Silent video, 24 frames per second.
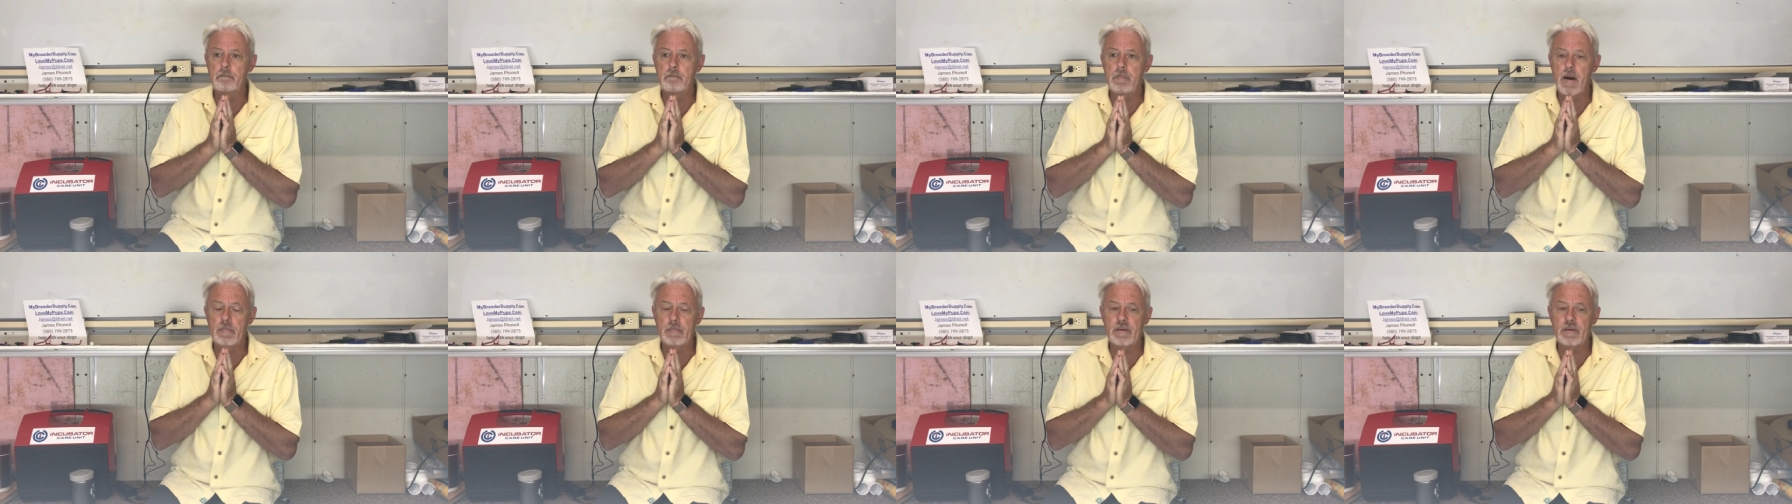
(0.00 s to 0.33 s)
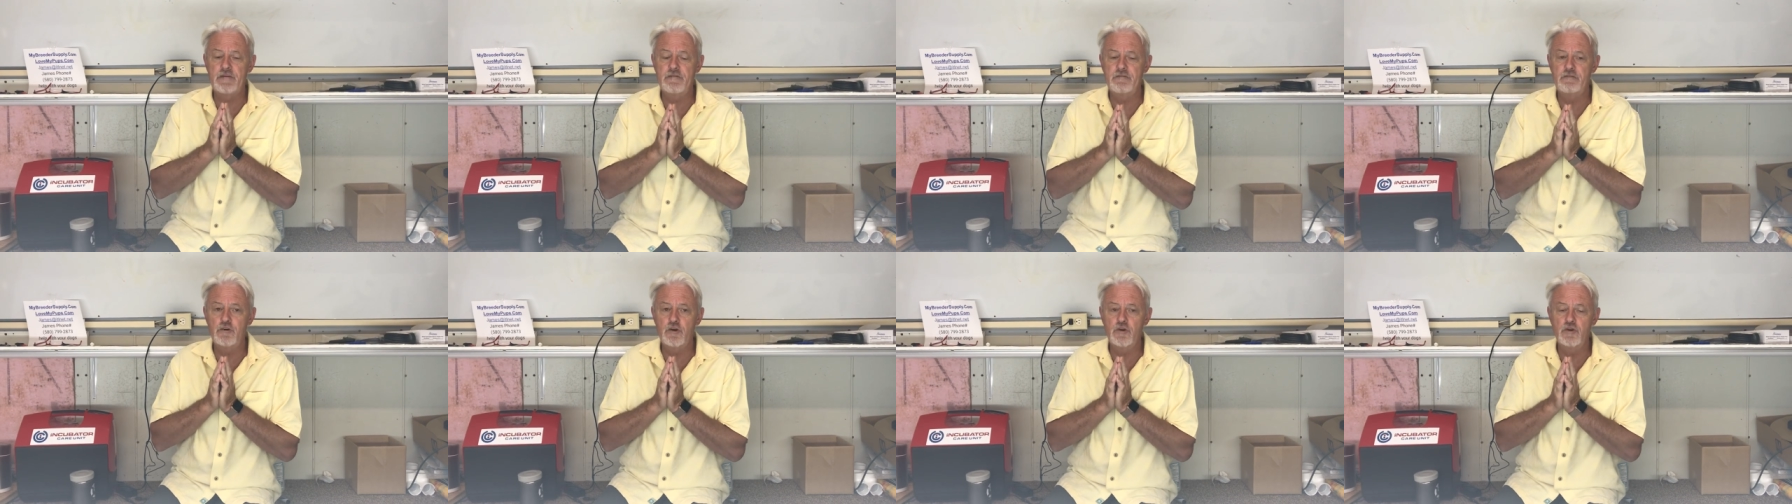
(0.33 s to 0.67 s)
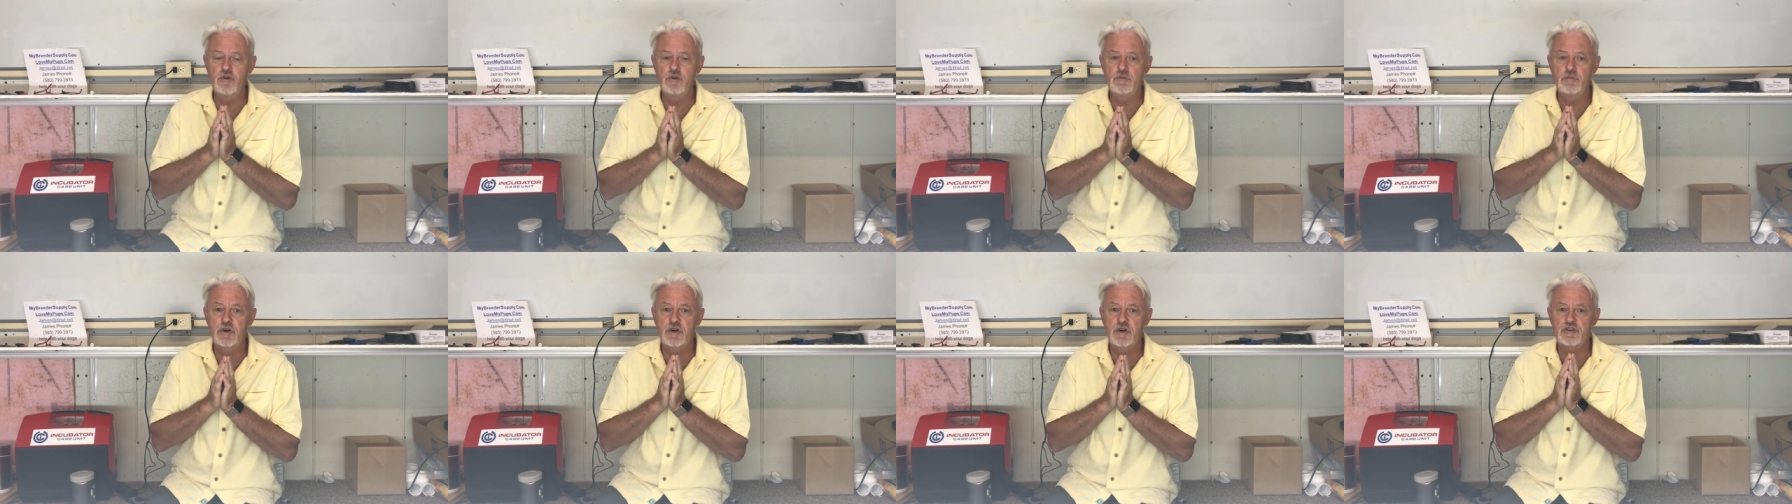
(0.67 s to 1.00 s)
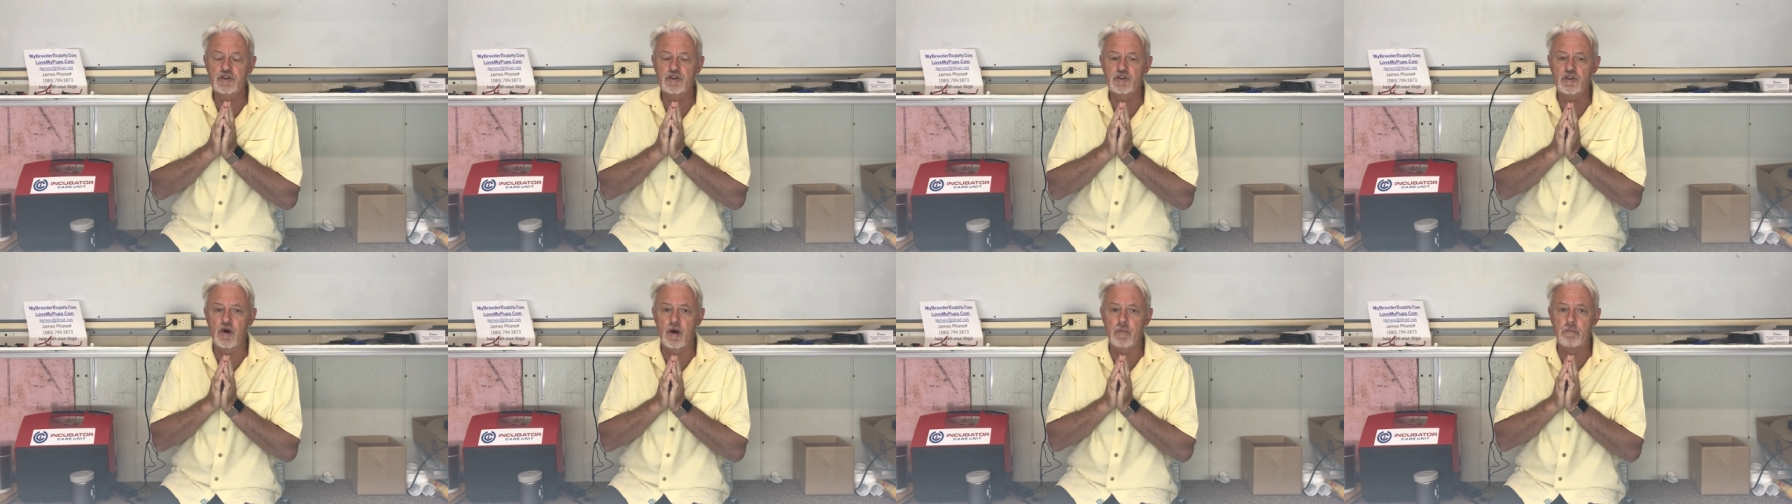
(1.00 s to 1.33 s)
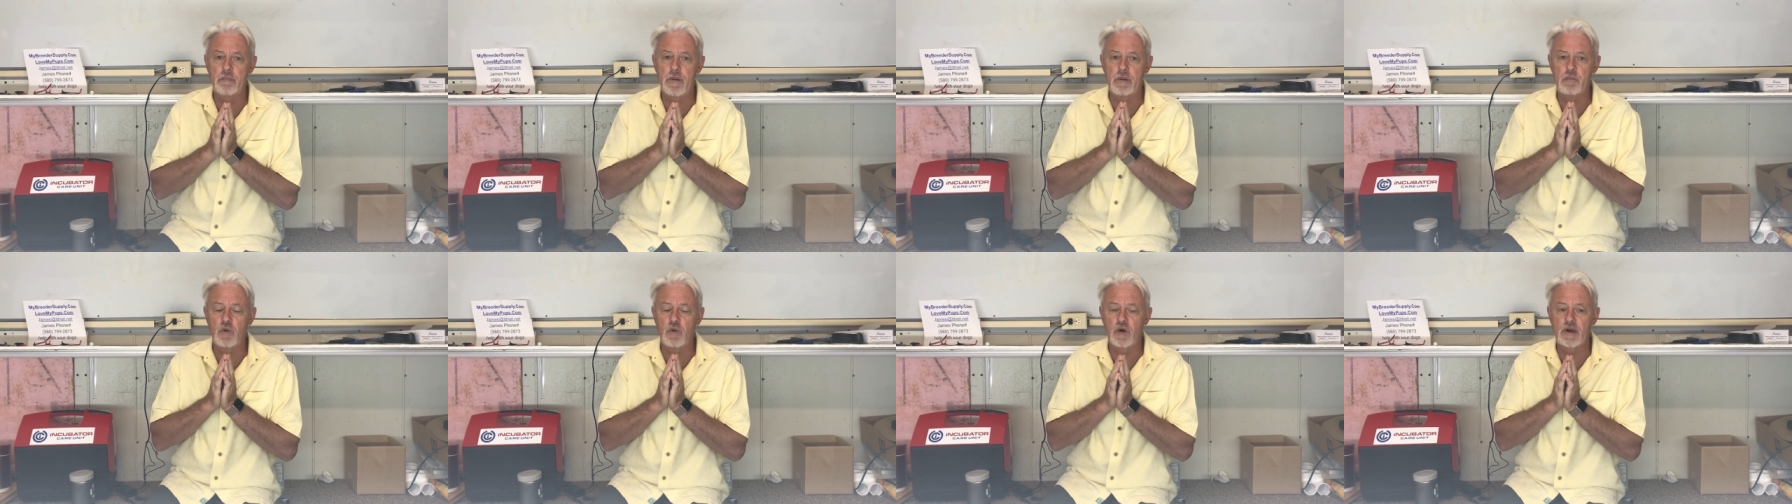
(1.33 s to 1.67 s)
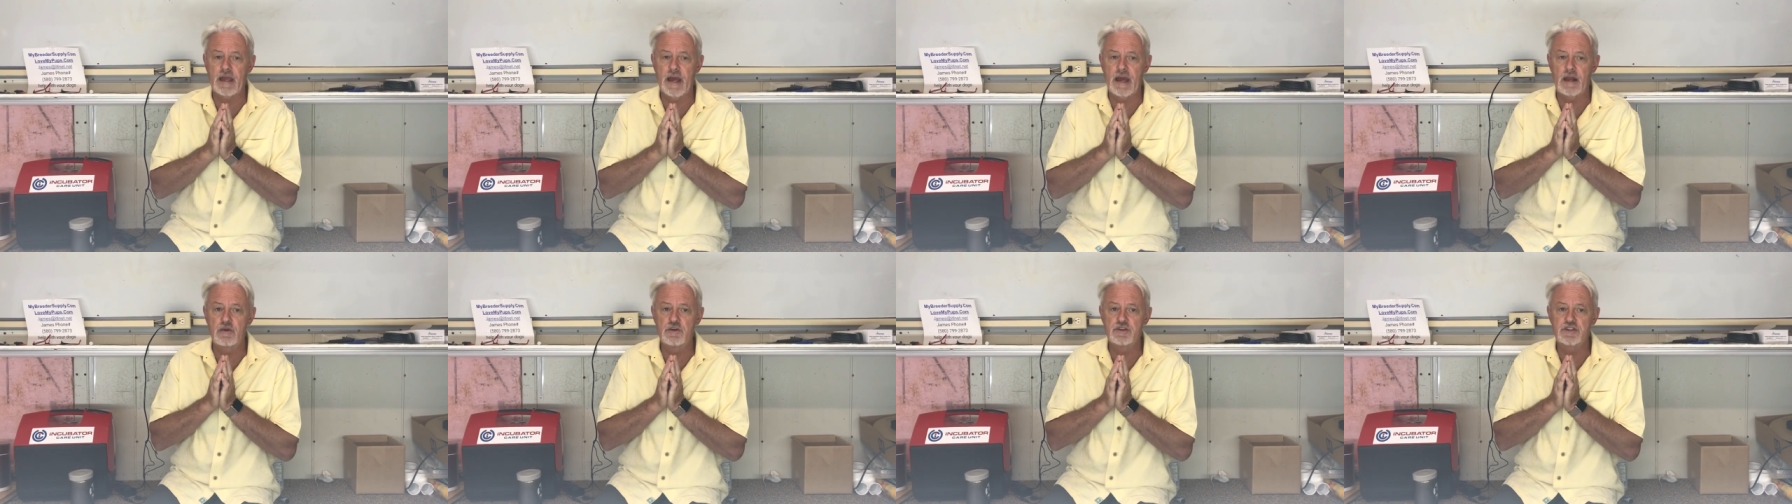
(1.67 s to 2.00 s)
puppy food because it's got a bit more
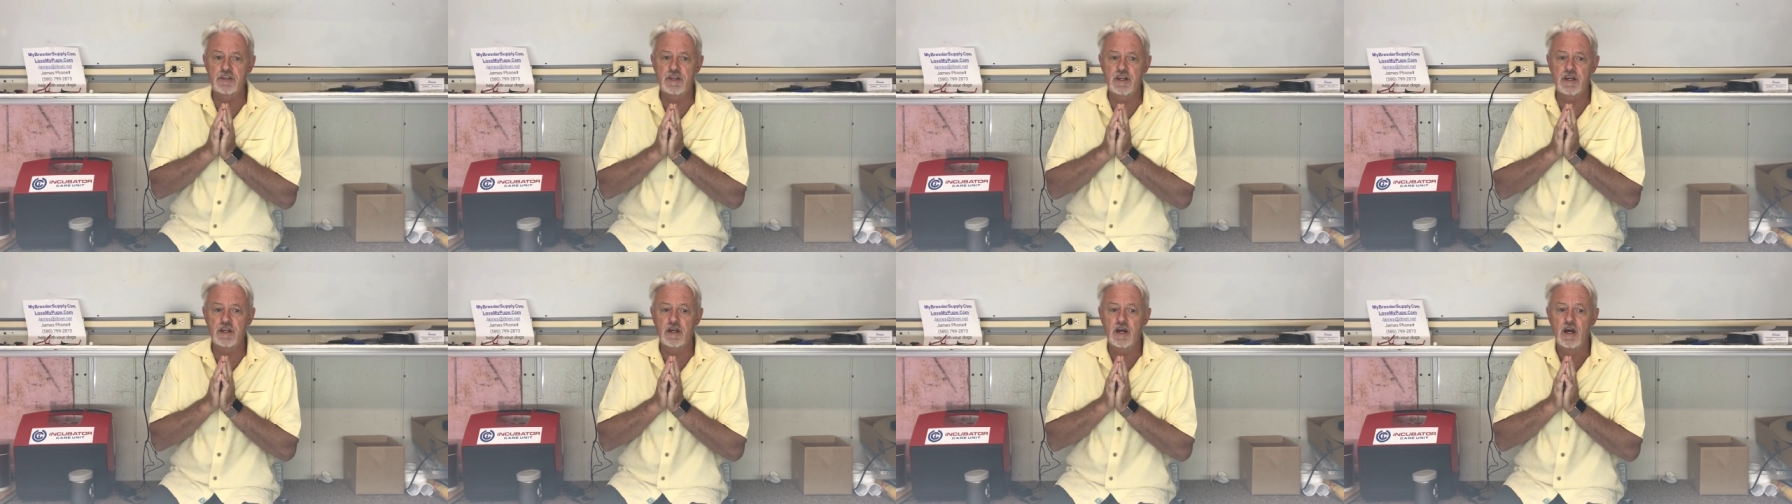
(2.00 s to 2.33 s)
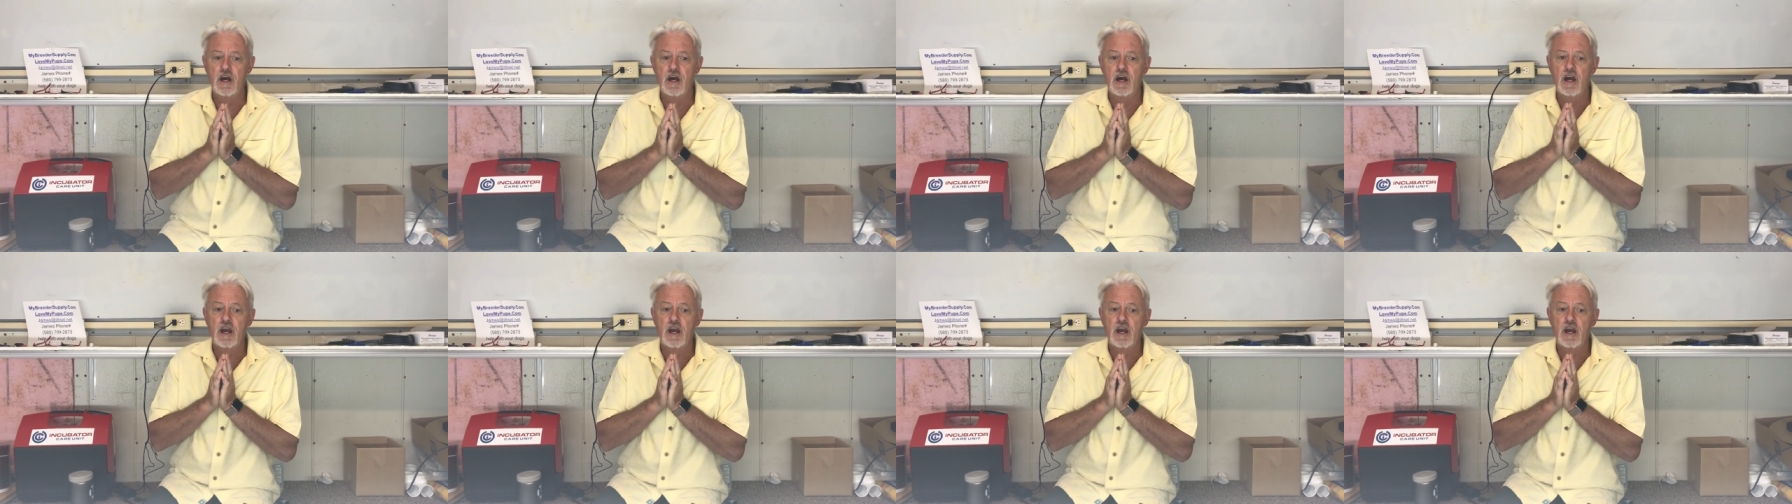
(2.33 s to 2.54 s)
calories in it.